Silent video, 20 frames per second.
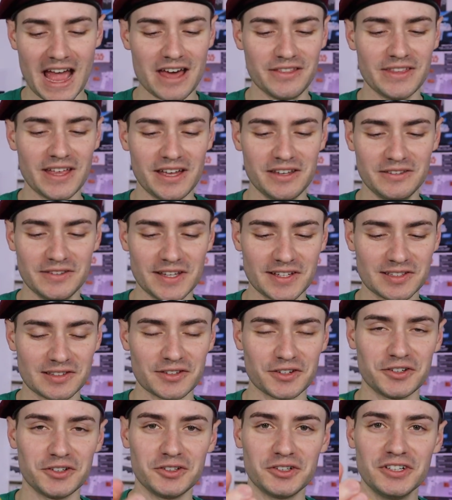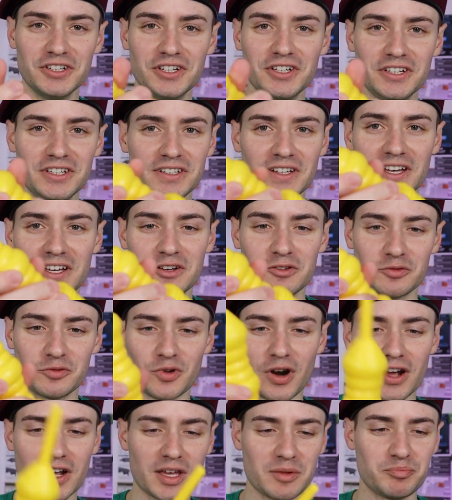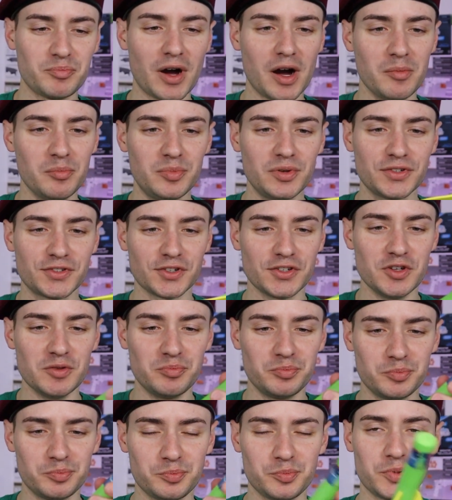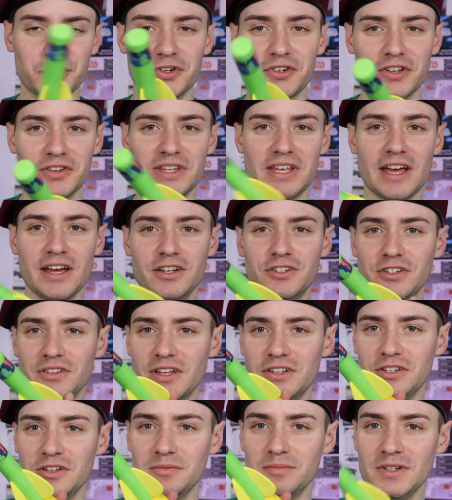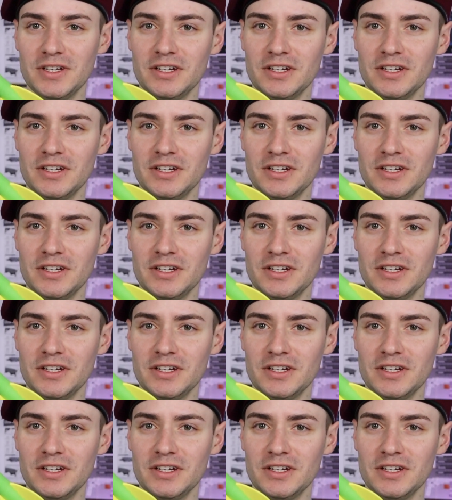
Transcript: And then this little like rocket pump, so you put it on the edge and then